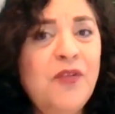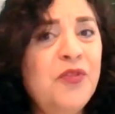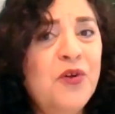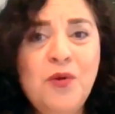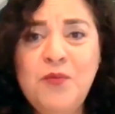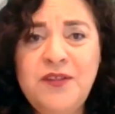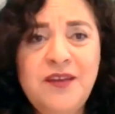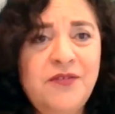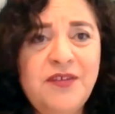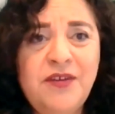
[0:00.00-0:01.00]
on the corporate
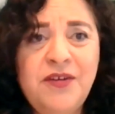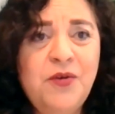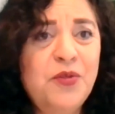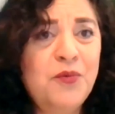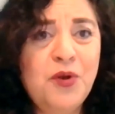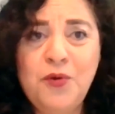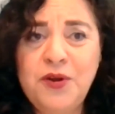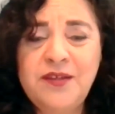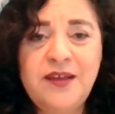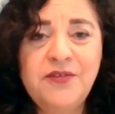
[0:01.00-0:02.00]
secretary or the
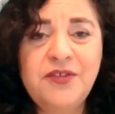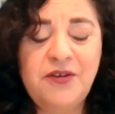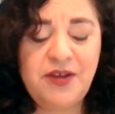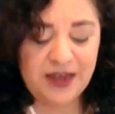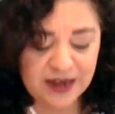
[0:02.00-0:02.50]
recording secretary.